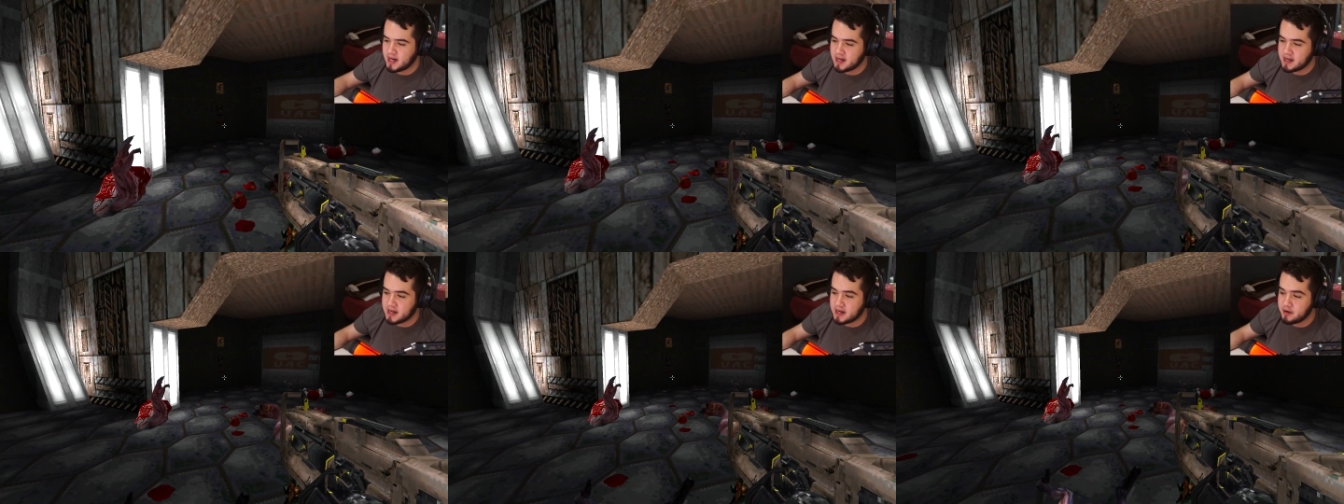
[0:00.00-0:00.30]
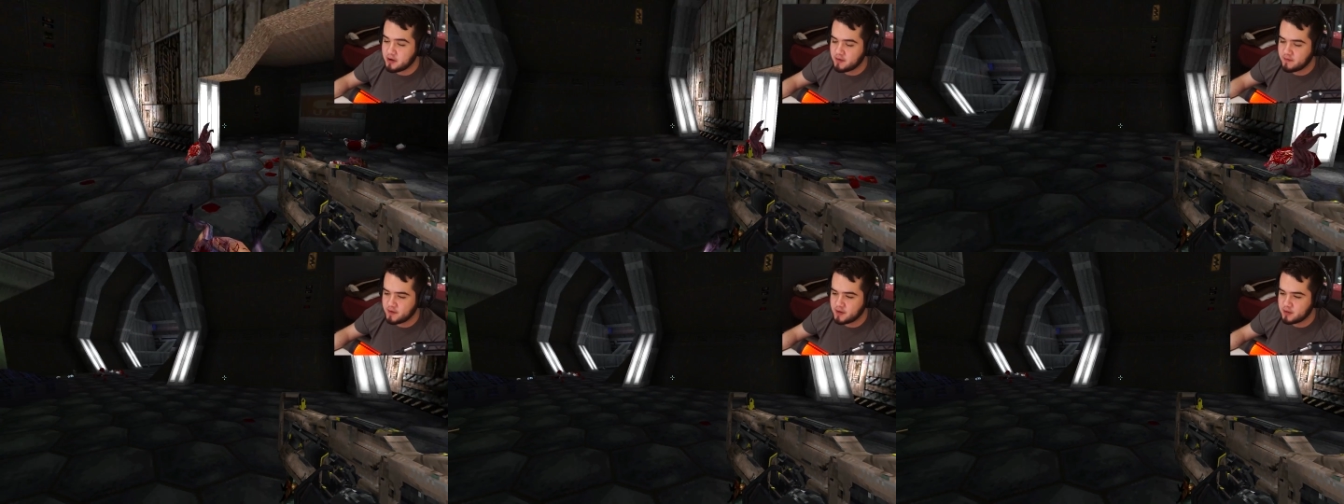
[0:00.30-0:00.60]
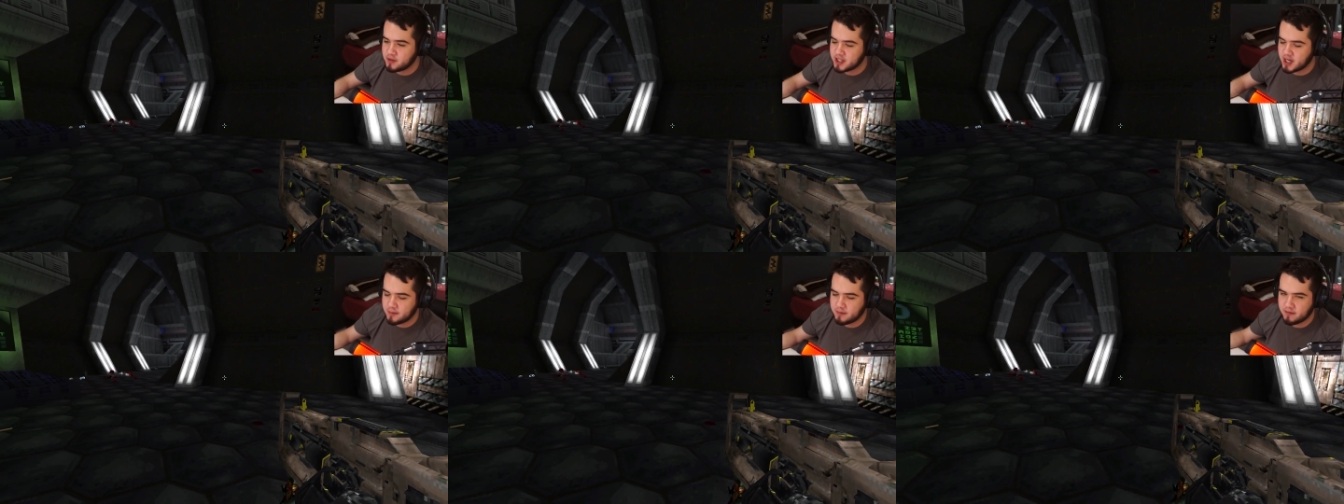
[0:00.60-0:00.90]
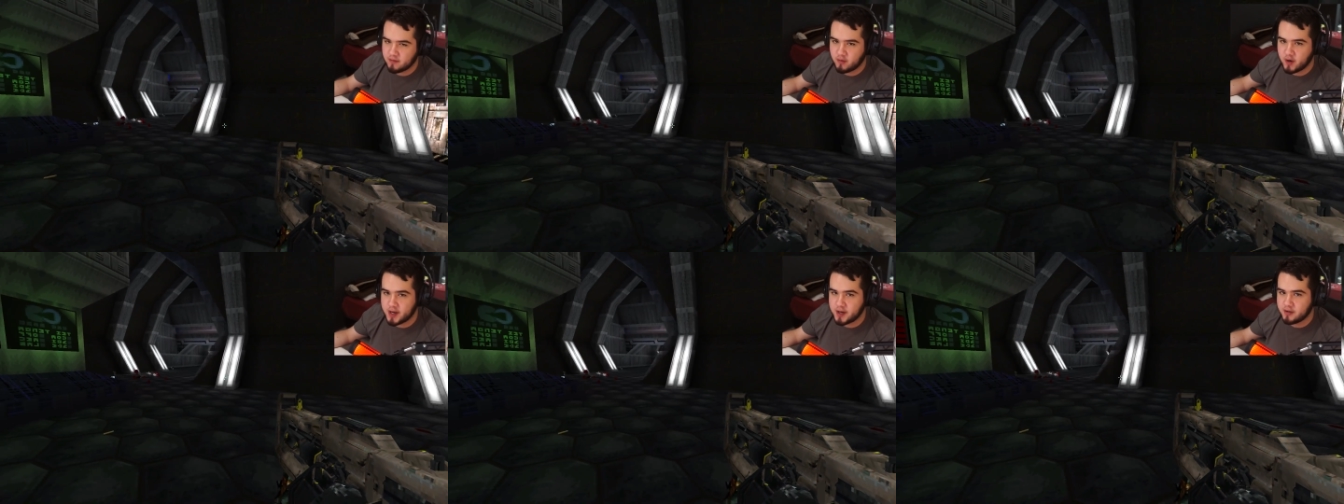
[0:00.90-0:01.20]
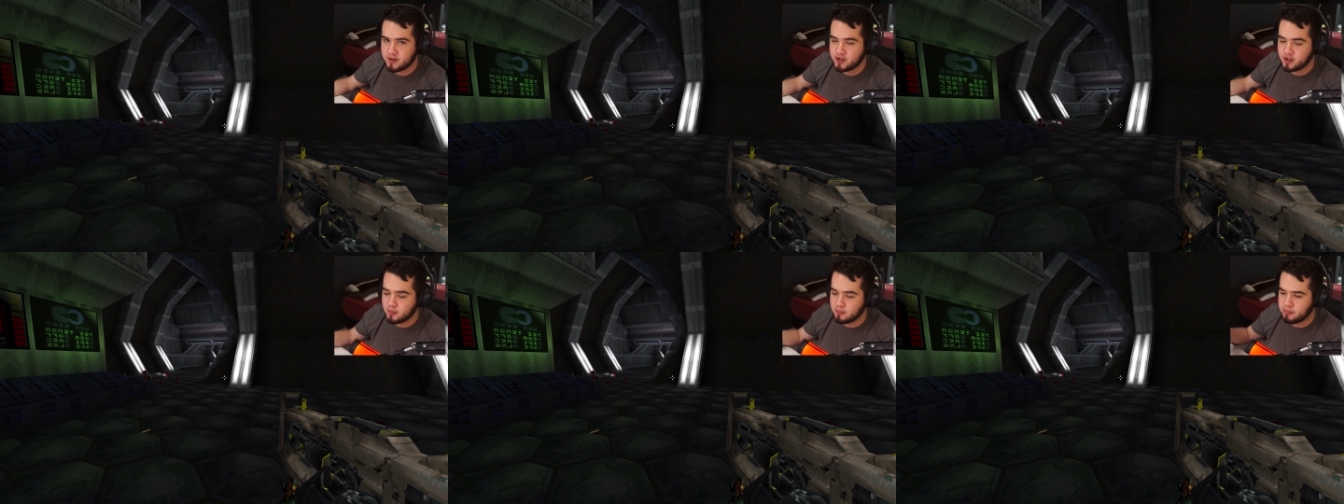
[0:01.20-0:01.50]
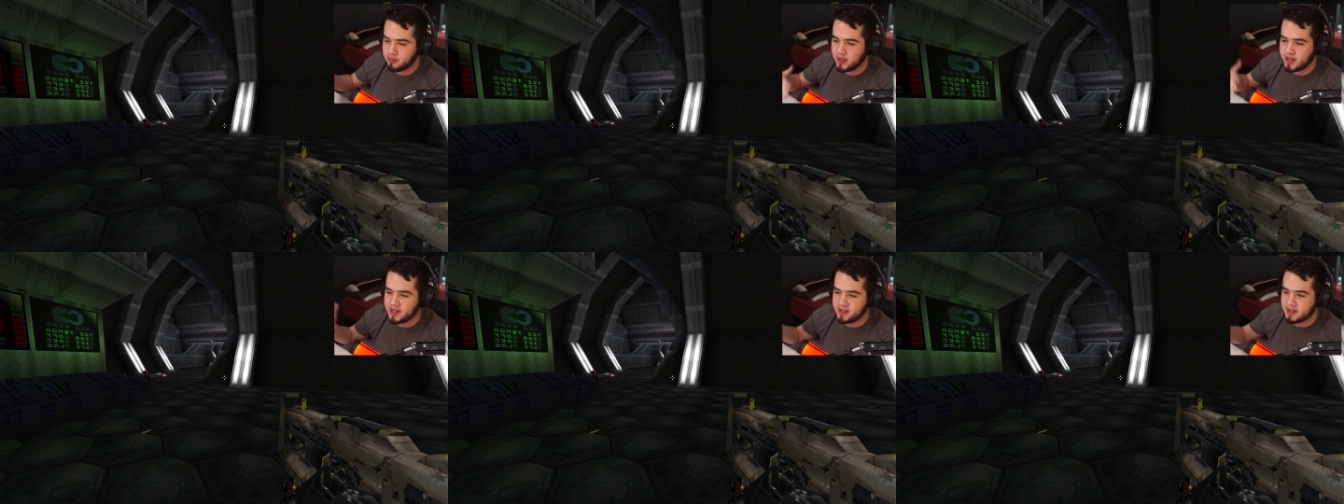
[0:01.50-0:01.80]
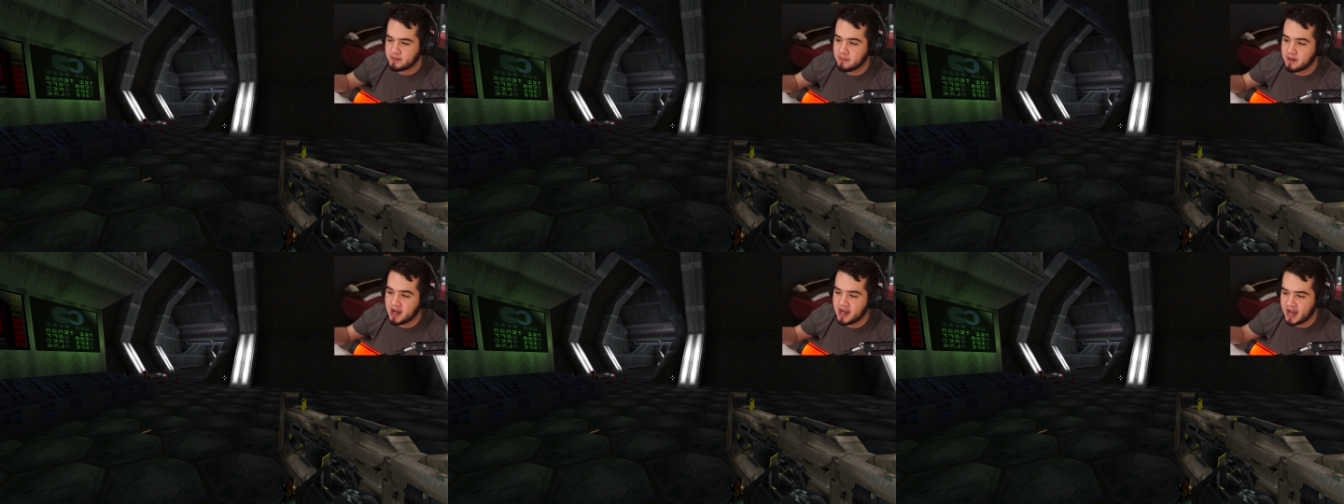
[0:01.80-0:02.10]
in a review type of way you need to play
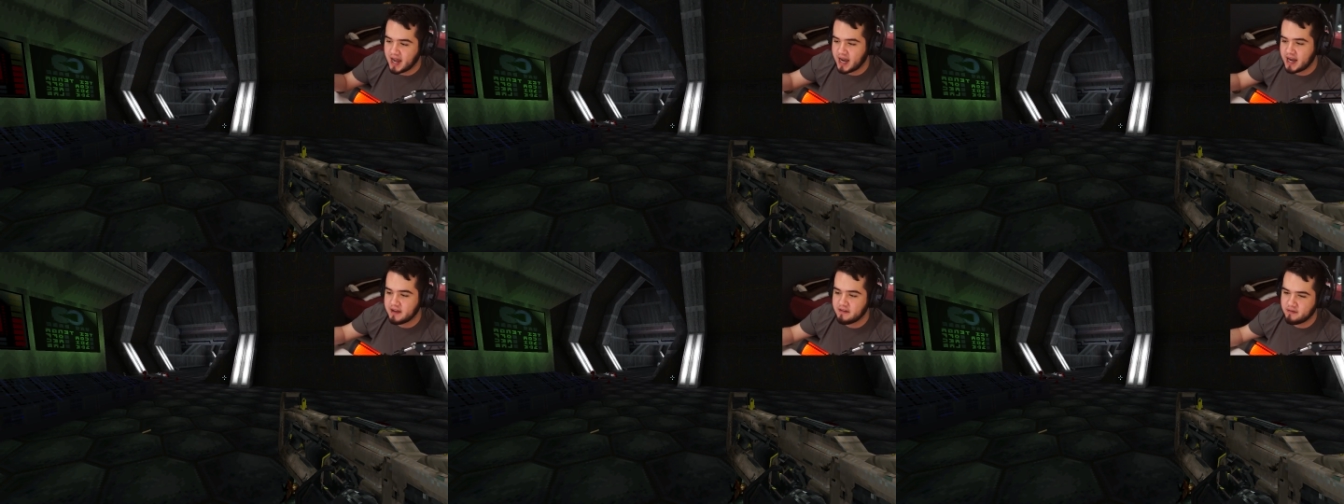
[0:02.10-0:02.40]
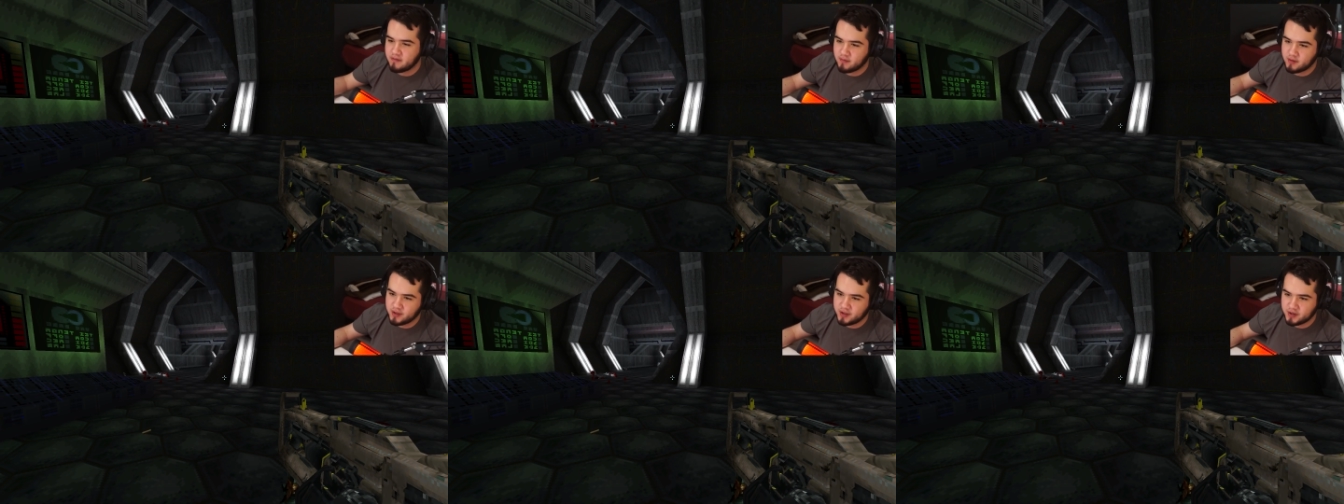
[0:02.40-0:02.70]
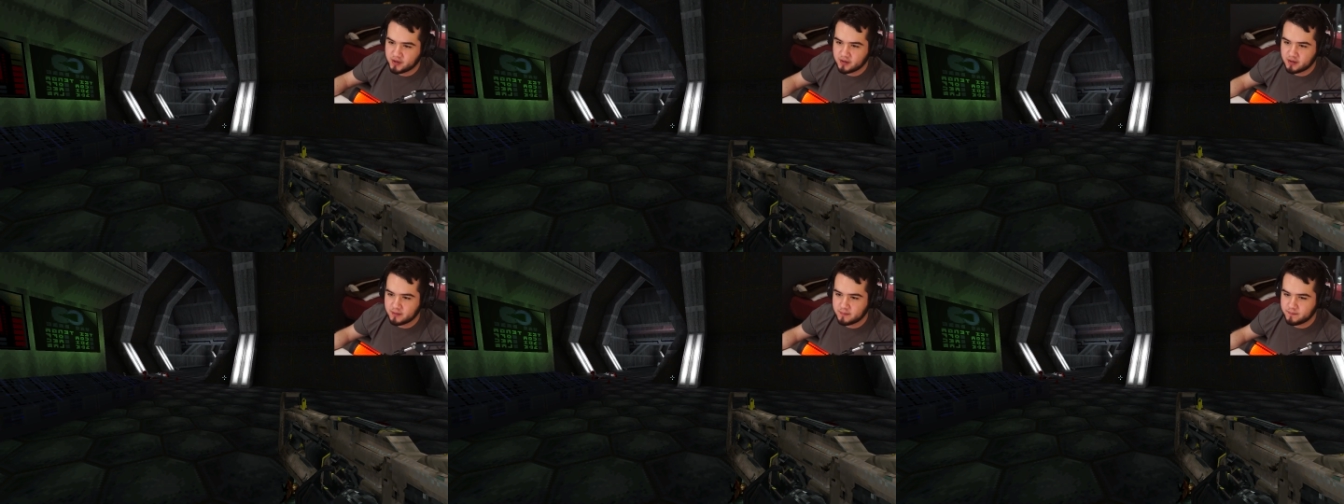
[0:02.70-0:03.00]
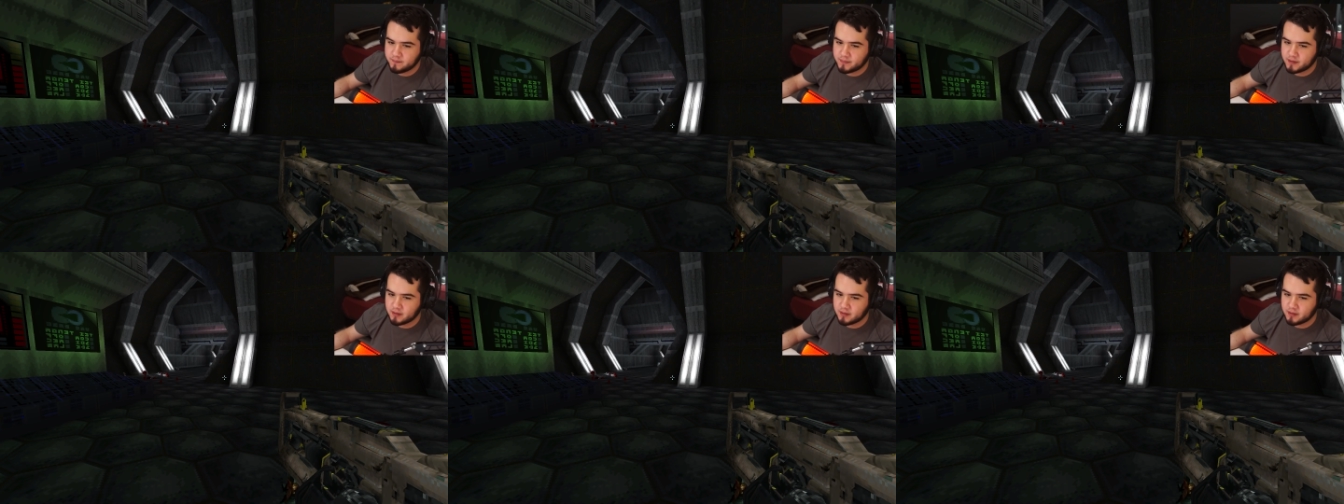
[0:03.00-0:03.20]
them live with your